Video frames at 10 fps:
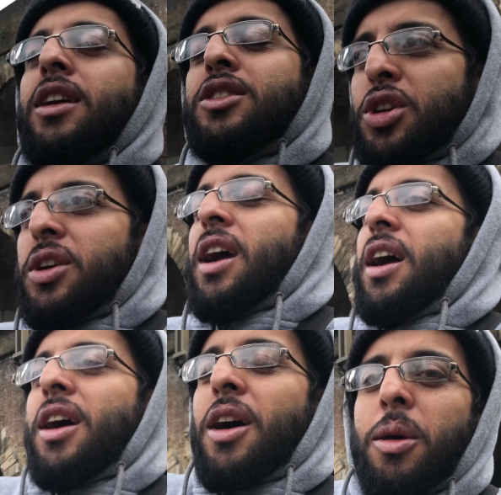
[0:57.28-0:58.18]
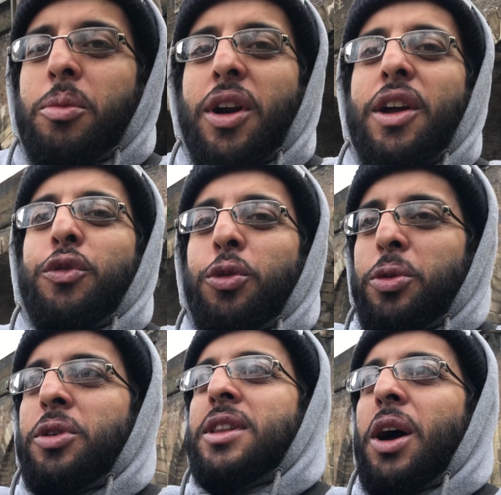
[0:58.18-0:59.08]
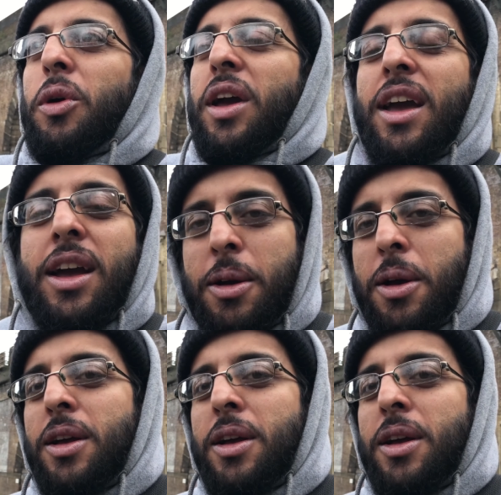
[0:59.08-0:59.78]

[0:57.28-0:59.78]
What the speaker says: So yeah, I'm grateful that we're here.